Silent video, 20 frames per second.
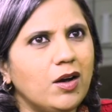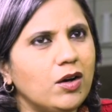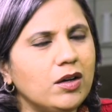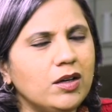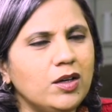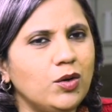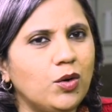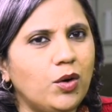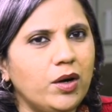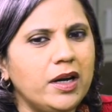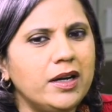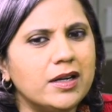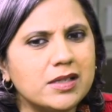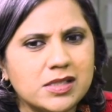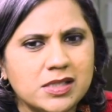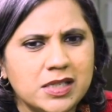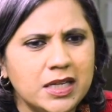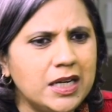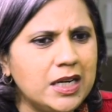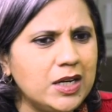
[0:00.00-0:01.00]
in a
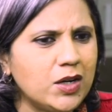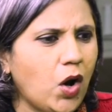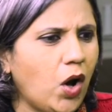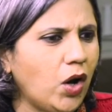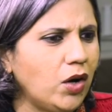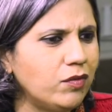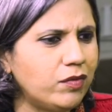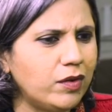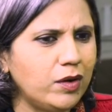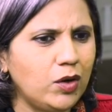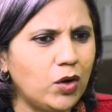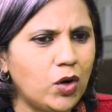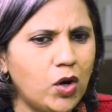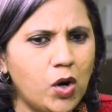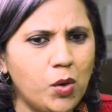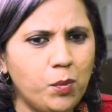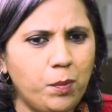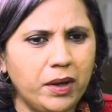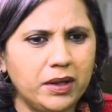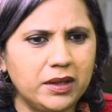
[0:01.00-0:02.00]
sealed
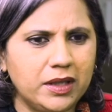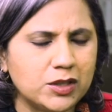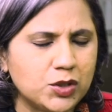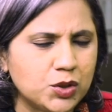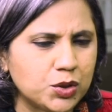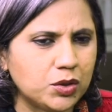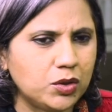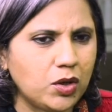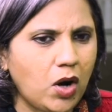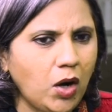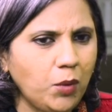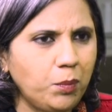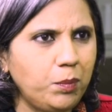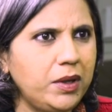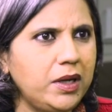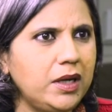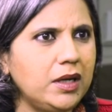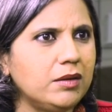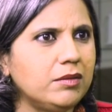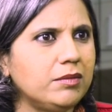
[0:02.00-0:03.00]
envelope and they should not
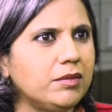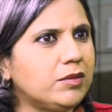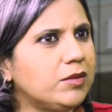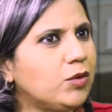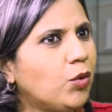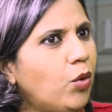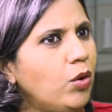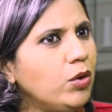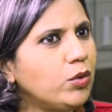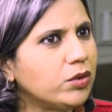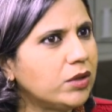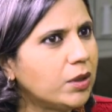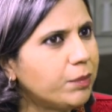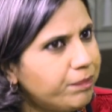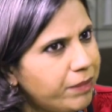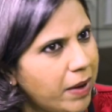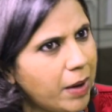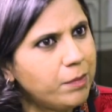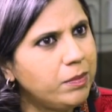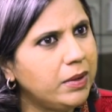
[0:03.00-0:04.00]
be told to the
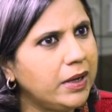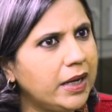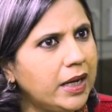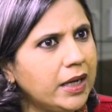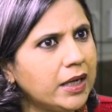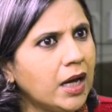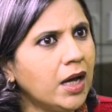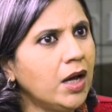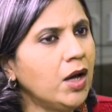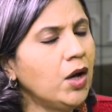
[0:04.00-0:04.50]
public?